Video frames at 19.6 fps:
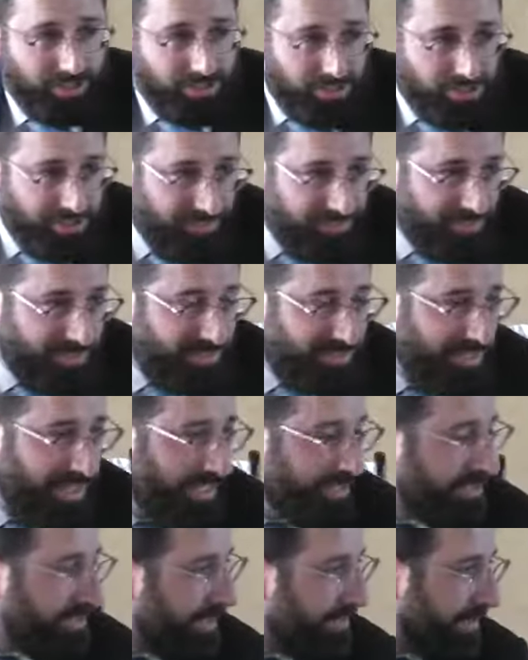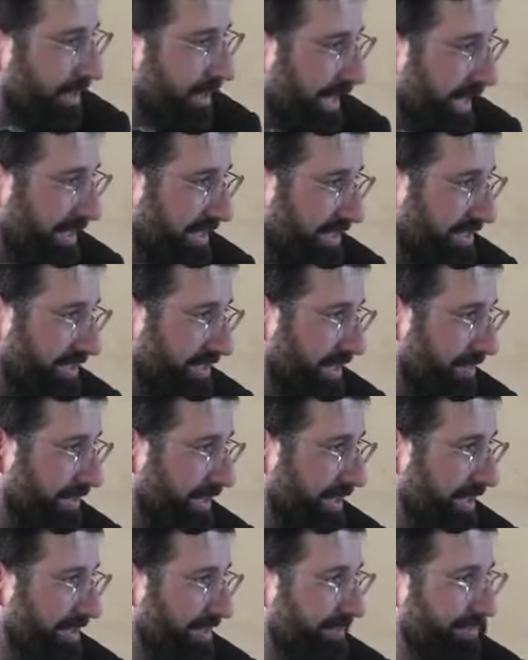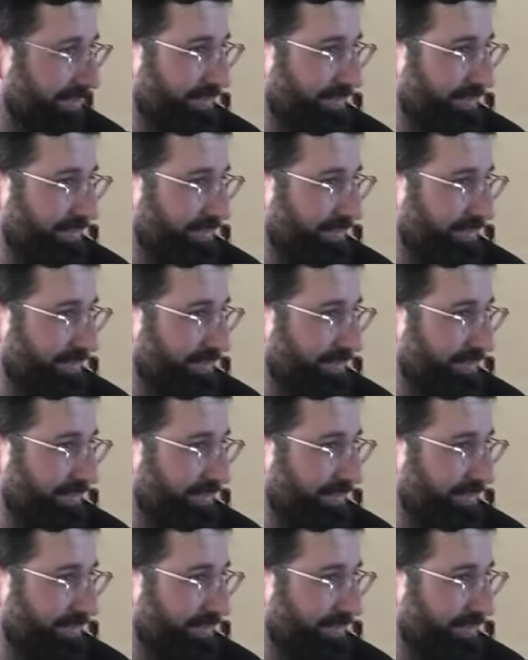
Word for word: Shivisi Hashem Lenegdi Samid.